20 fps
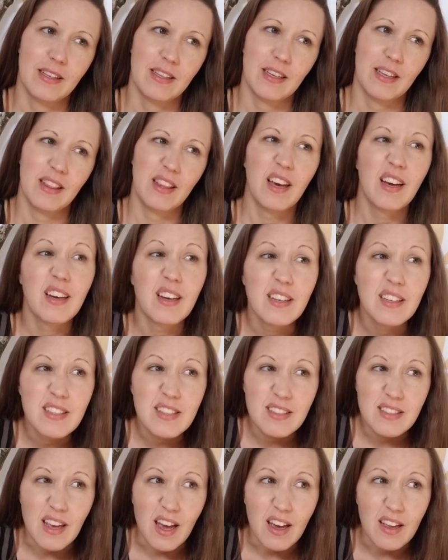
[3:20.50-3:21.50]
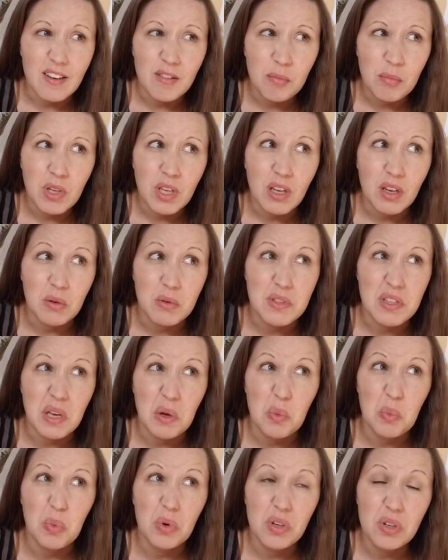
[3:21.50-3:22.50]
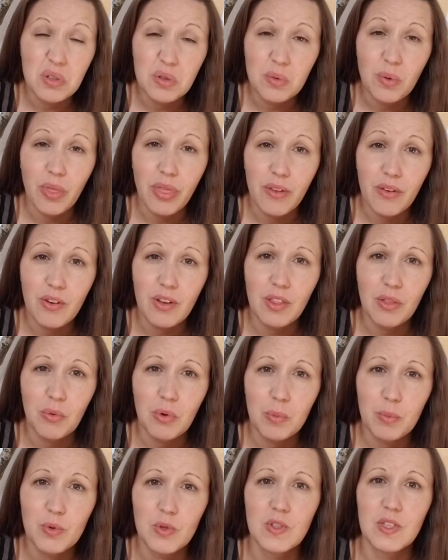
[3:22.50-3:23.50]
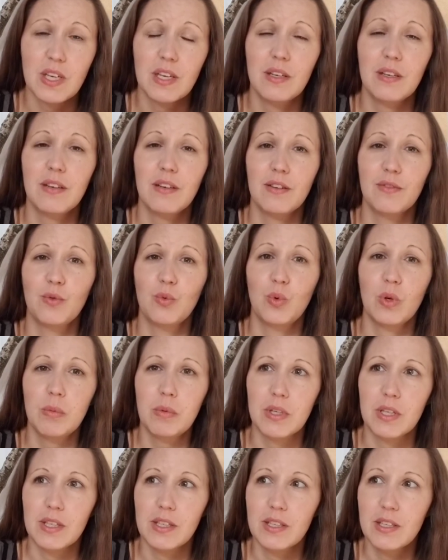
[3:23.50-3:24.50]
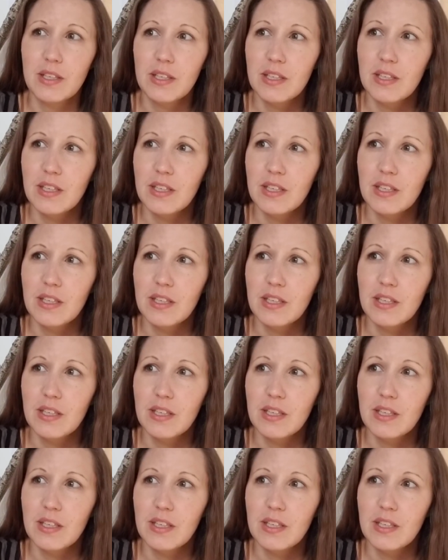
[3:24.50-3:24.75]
And that kind of saddened me. I was like, whoa, 33% of women